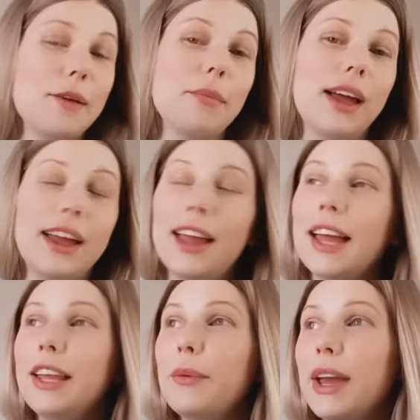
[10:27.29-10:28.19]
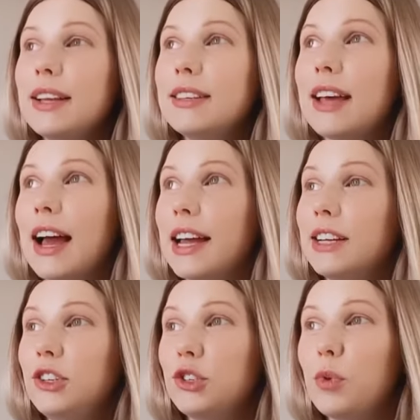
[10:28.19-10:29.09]
But anyways, I
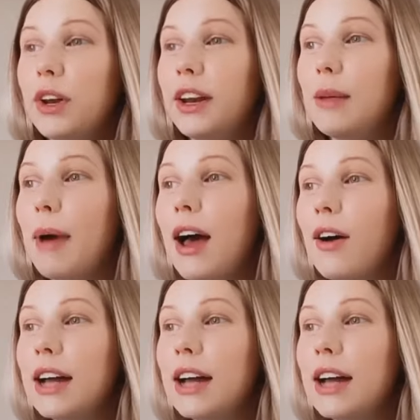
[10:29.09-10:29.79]
just wanted him out.